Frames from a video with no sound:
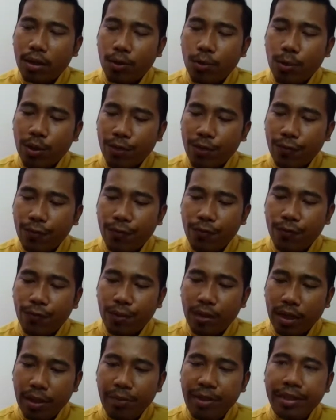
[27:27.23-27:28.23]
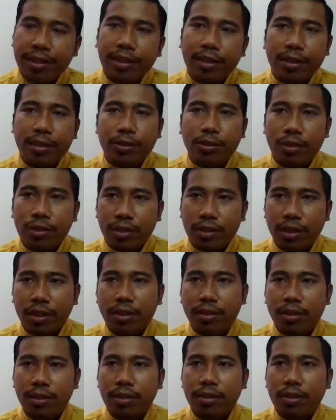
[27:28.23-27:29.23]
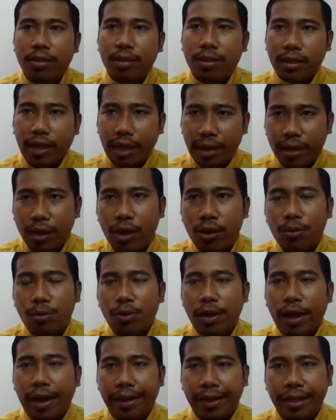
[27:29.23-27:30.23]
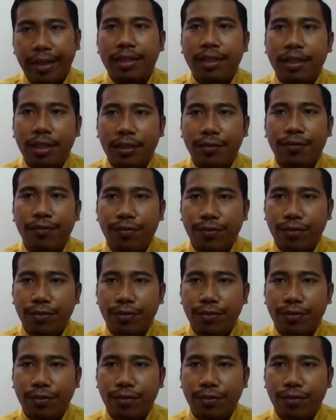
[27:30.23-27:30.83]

with limited resources right now, I can achieve